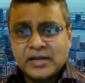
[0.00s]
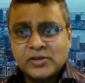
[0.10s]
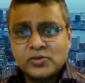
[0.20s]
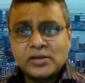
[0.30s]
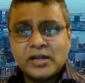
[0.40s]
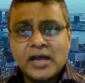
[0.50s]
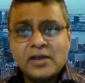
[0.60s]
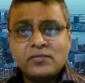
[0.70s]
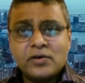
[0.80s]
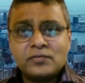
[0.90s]
into the
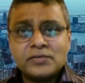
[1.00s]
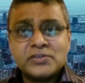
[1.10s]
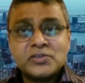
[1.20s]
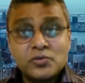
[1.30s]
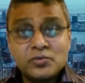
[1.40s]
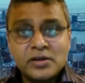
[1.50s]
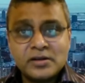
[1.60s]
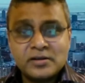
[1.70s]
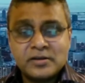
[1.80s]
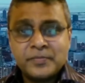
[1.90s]
life of a
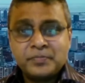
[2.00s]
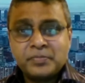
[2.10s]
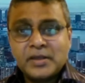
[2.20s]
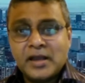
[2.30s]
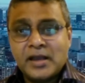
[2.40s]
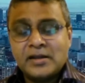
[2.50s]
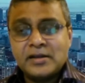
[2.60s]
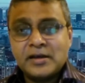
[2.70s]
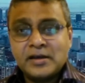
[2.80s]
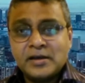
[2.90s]
student.
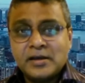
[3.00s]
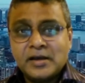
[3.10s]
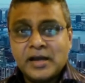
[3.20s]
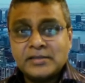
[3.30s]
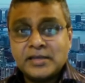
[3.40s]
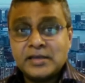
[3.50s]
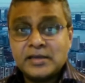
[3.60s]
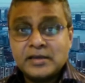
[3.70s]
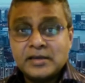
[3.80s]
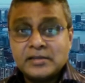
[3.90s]
And I
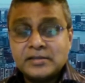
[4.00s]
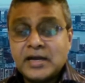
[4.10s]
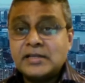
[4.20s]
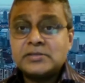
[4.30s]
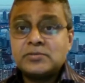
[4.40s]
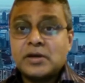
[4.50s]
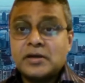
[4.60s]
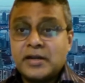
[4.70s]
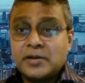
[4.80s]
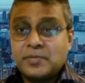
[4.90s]
think that is a
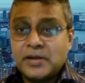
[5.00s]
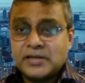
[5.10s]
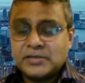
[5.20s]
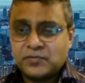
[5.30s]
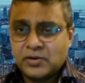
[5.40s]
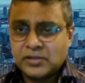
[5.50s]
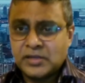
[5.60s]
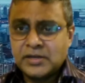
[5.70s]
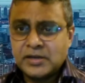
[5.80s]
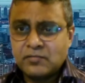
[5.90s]
great place for
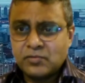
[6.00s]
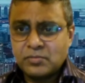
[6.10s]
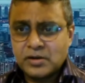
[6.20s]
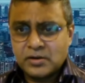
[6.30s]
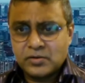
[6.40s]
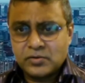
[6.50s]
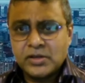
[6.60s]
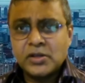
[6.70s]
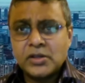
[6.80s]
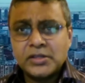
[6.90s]
the Indian women.
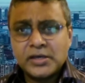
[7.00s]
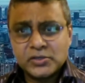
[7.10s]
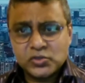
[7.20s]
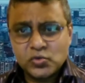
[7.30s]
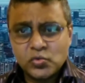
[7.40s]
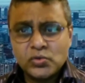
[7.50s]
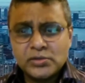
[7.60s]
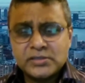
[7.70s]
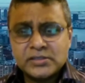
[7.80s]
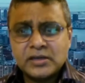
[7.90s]
In their
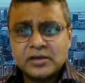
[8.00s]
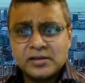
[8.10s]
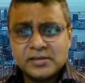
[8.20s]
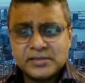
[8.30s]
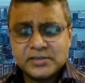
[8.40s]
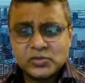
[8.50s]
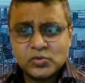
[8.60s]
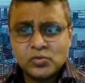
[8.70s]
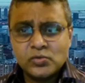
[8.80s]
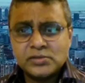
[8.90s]
schools, the girls'
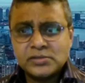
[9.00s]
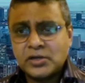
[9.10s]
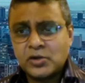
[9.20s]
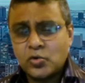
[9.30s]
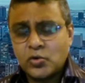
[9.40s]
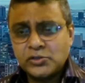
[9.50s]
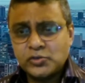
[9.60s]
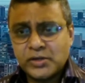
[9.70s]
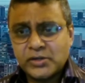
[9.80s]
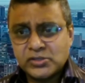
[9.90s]
schools, the
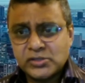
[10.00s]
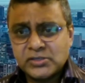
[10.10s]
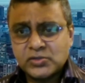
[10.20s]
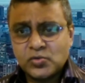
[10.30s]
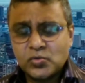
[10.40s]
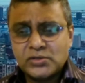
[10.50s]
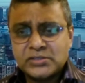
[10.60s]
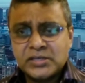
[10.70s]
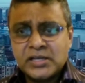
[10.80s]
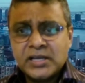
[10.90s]
co-education
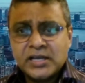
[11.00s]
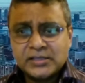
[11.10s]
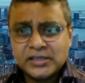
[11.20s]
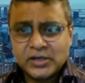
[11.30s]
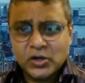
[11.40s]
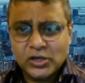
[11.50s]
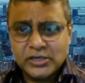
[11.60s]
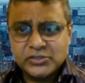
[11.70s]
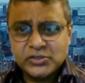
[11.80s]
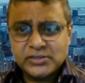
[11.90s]
schools, the
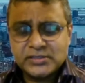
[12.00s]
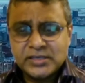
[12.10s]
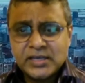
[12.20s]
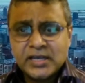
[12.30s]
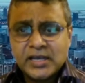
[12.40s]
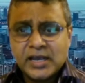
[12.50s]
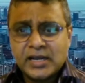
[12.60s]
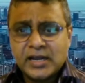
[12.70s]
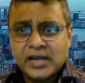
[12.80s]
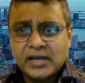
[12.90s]
colleges,
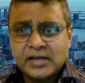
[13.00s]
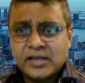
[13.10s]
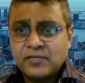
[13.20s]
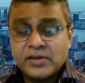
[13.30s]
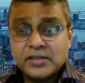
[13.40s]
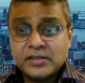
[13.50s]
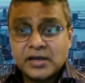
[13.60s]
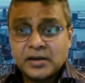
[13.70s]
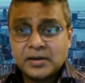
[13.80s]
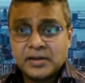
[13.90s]
and, and even in
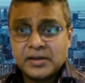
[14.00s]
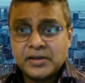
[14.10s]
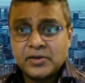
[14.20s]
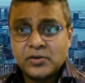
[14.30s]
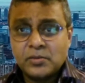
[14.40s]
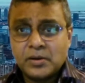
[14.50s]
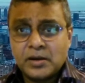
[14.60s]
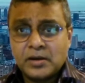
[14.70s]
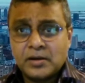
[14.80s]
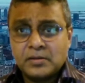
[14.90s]
the you know
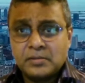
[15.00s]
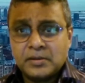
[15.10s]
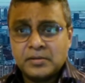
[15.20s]
uh,